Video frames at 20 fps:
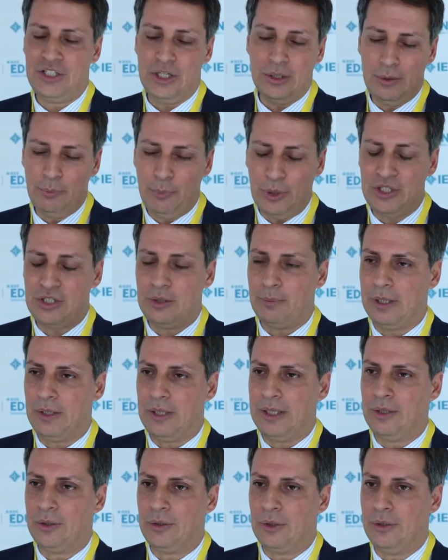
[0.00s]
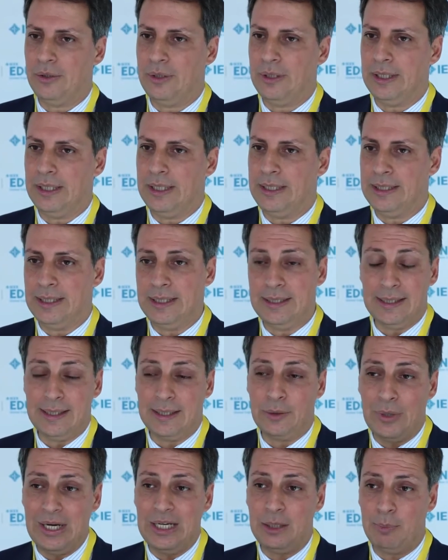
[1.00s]
general impression about EDUCON is it's a
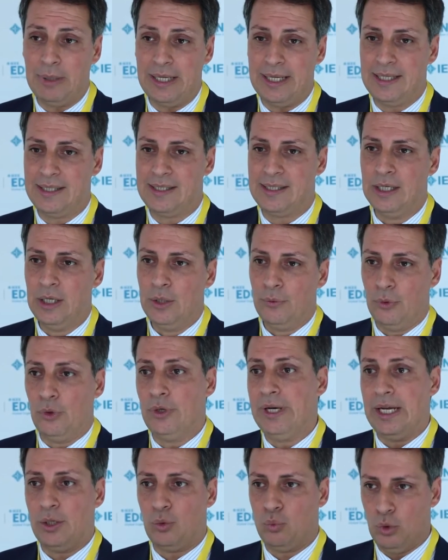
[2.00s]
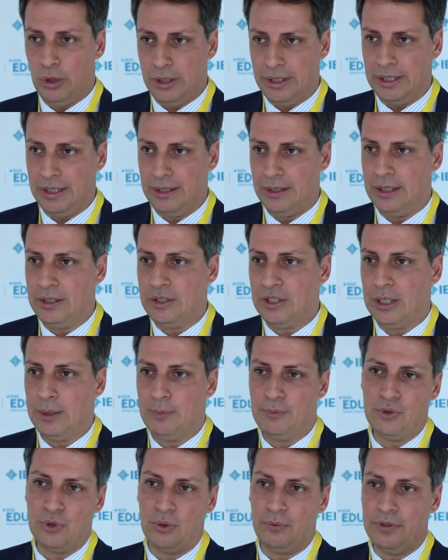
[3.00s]
great place for networking in
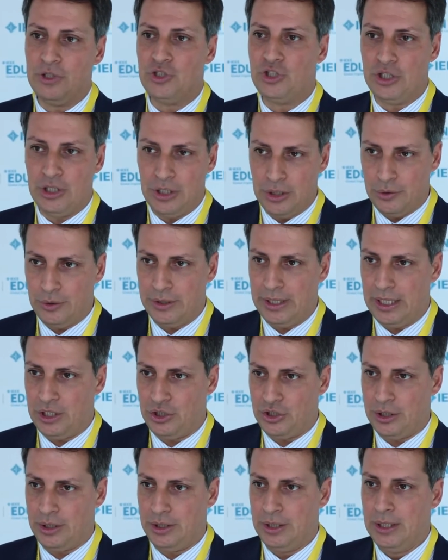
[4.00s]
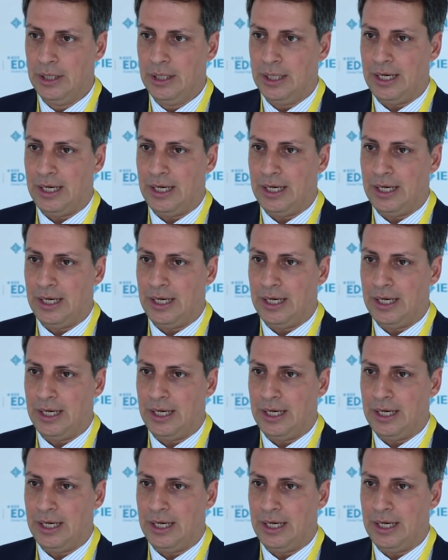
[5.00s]
terms of engineering education.